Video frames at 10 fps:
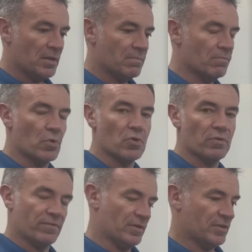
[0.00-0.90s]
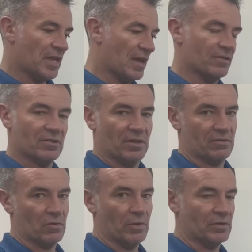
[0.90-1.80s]
move to get it to
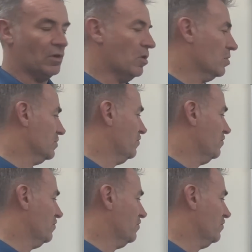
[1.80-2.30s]
go into lock.